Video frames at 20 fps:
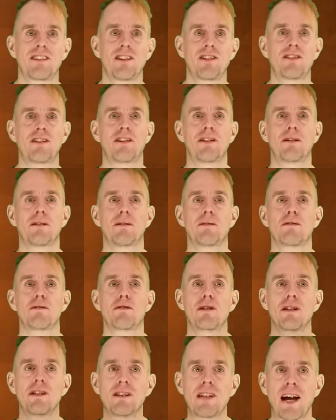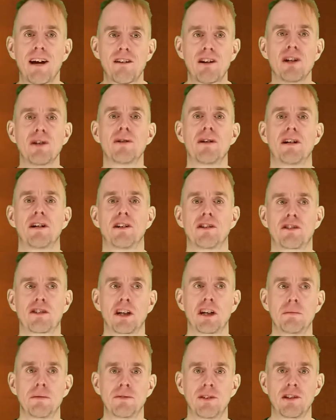just narrow our
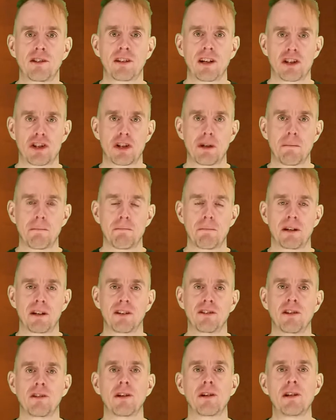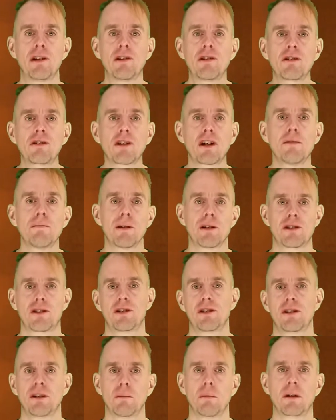scope of discussion, because there's only so
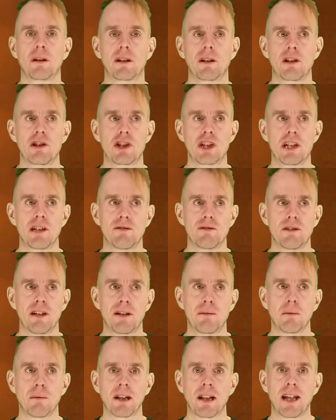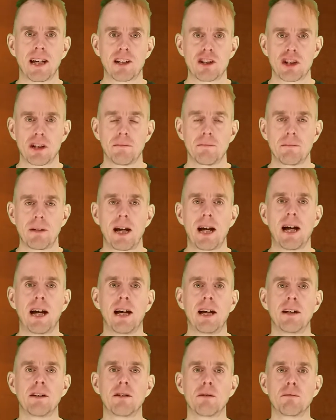much that one can achieve in one lecture,
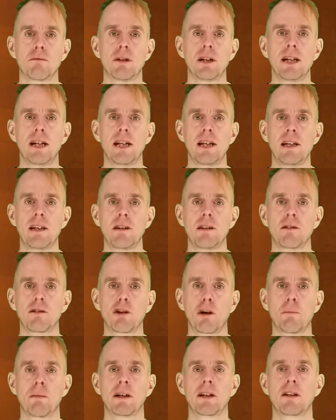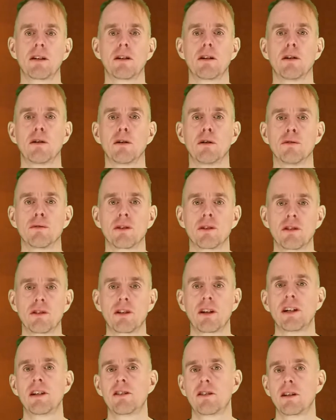and really the topic of
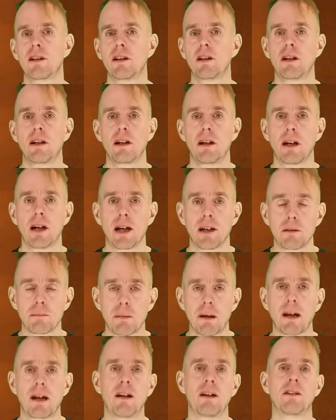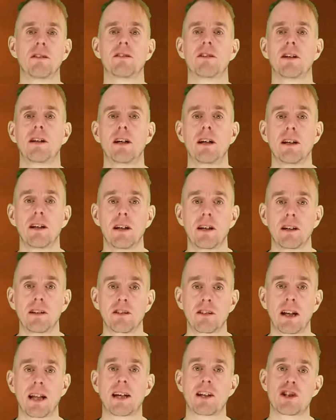site and plant
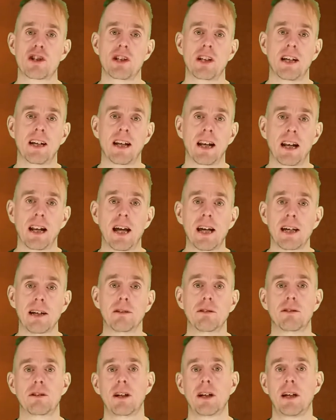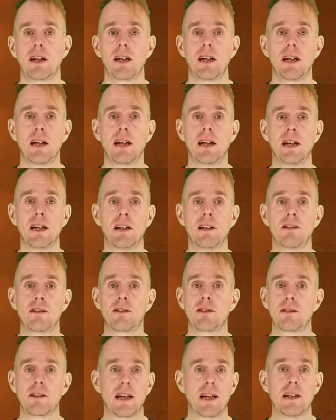selection and layout
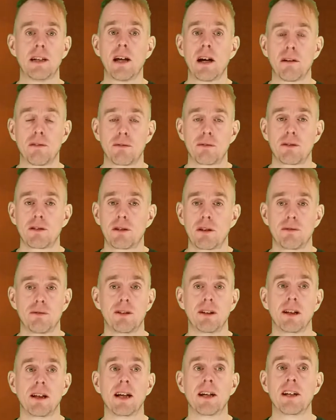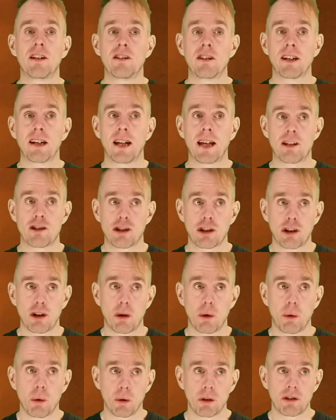is enough to fill an entire lecture
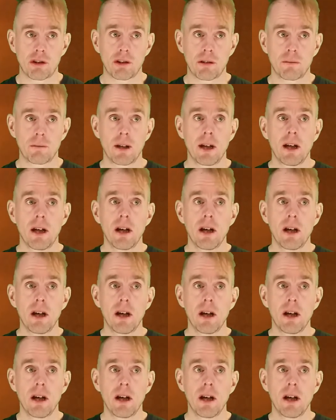course.